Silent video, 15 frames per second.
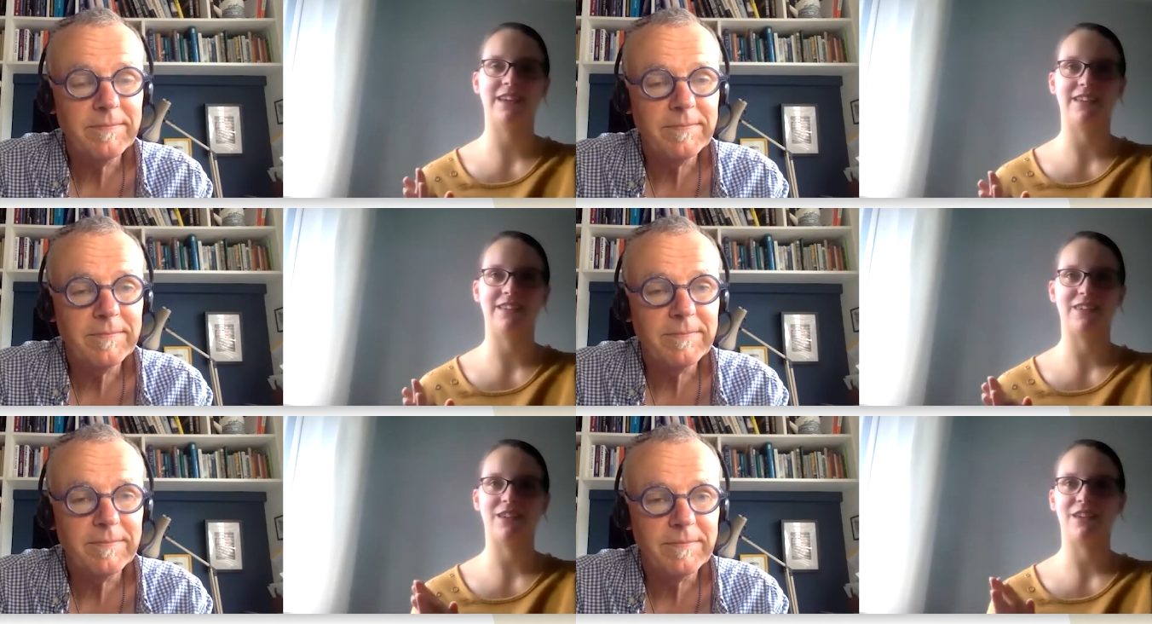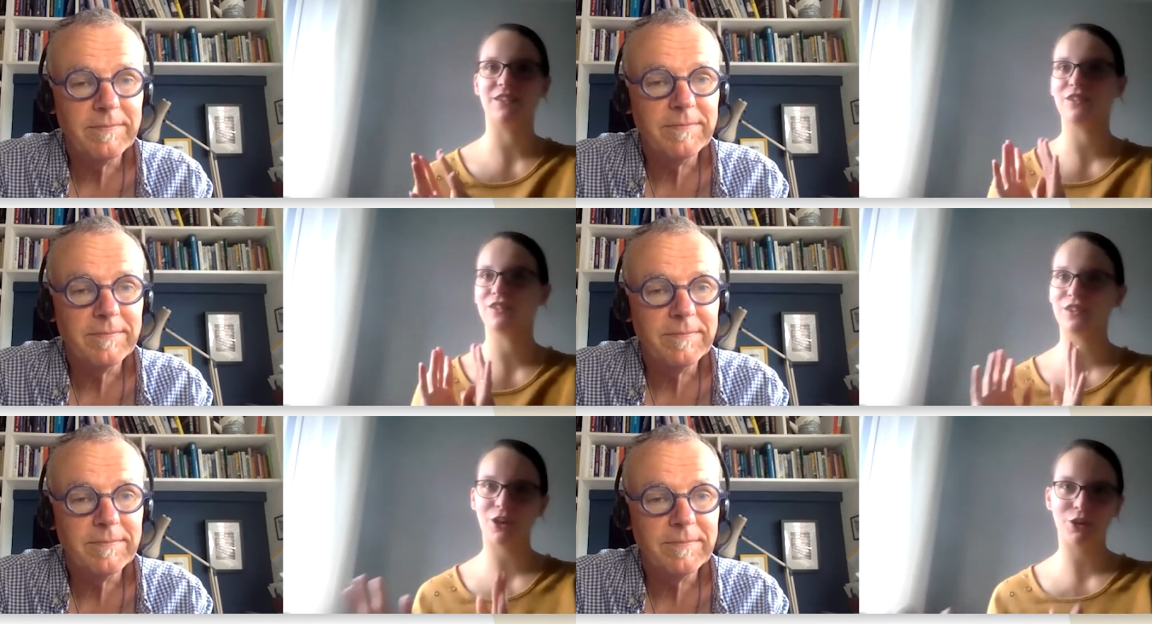Speaker 1: is
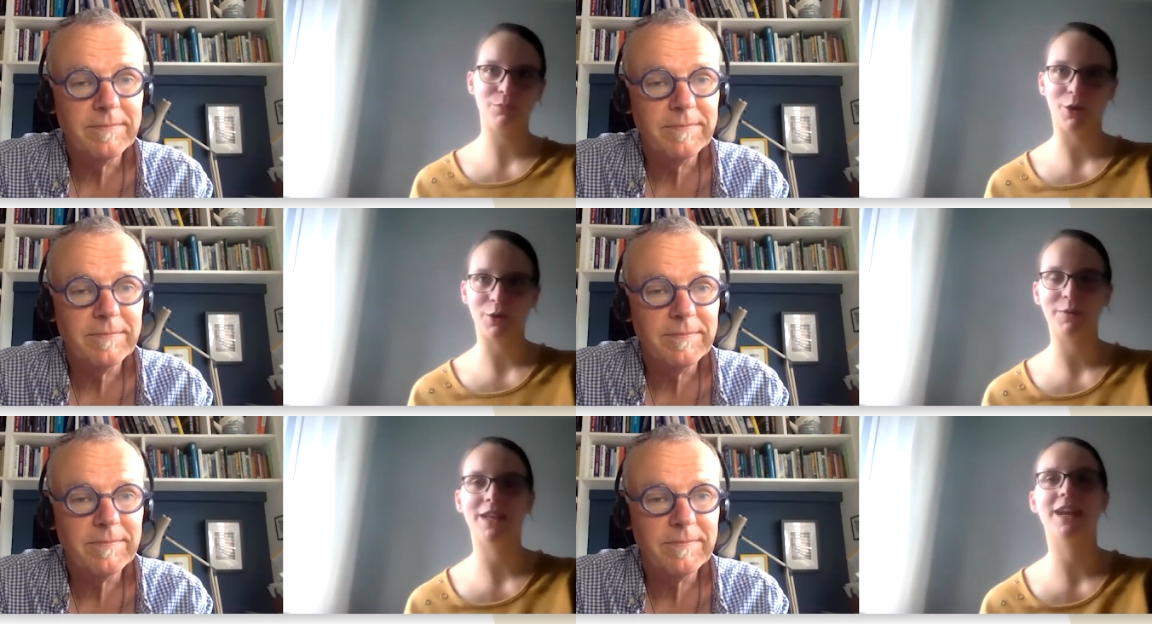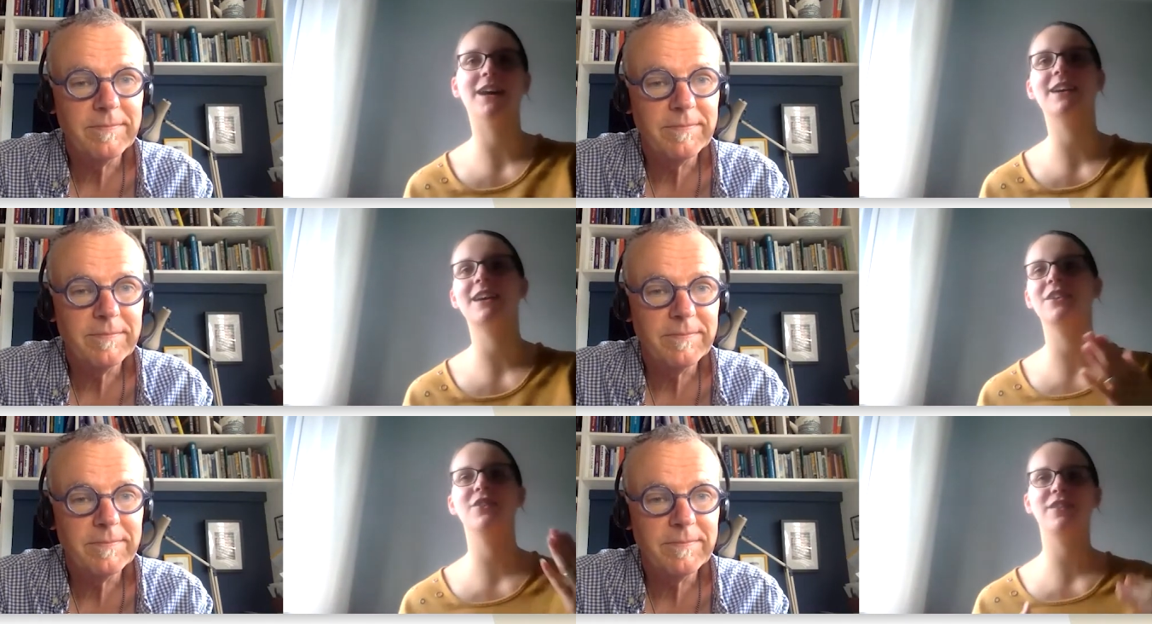so
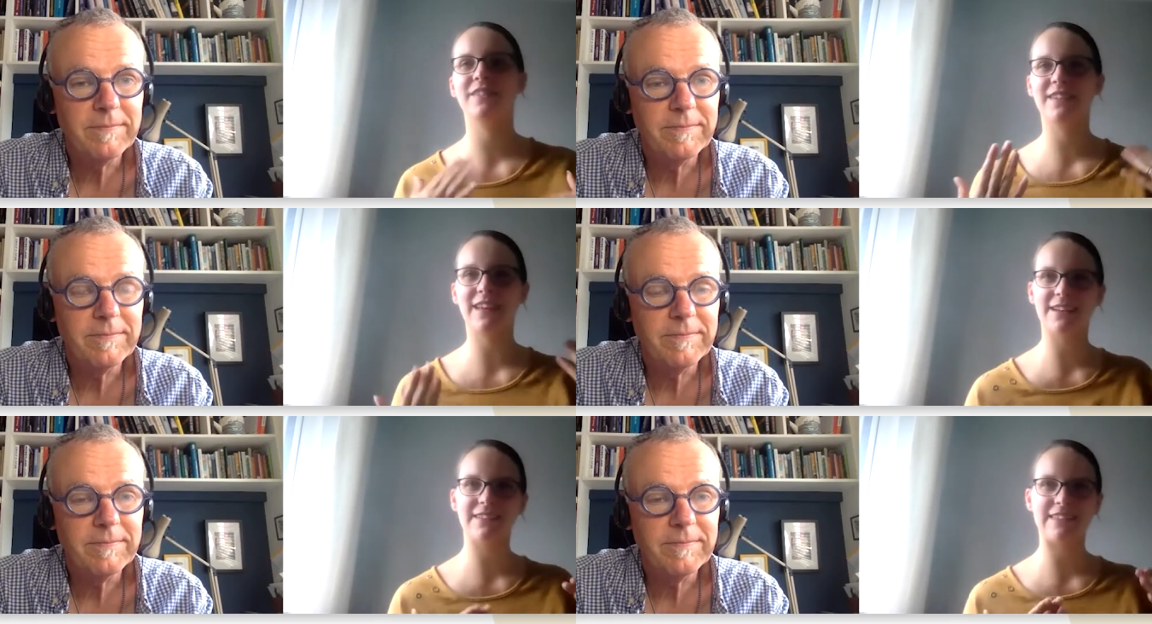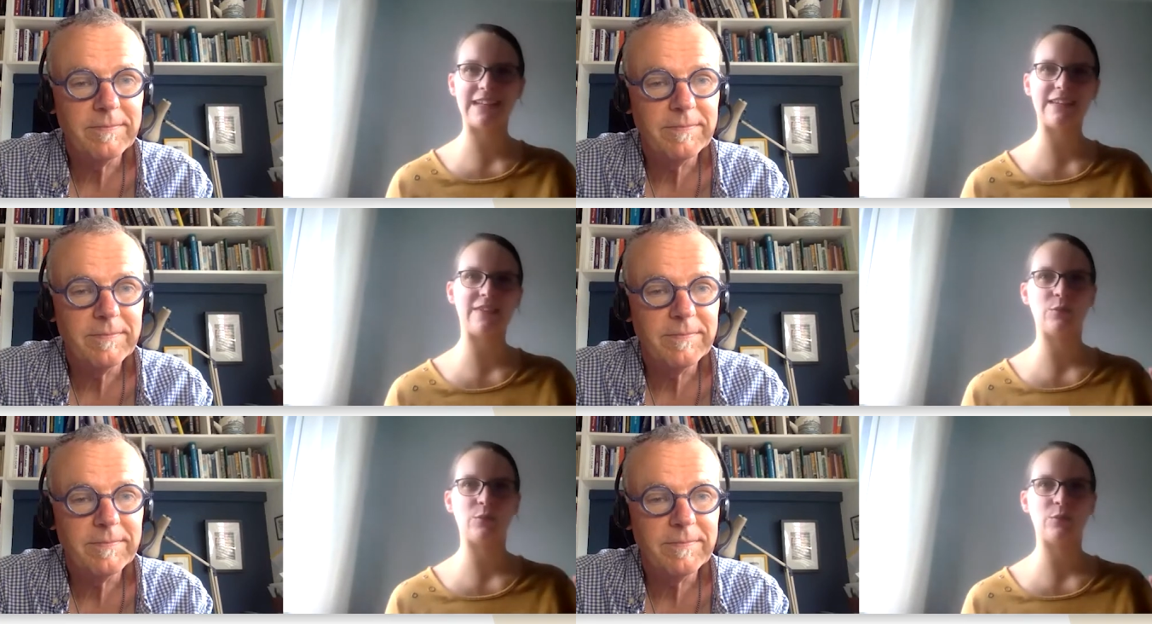popular. Can you just tell us a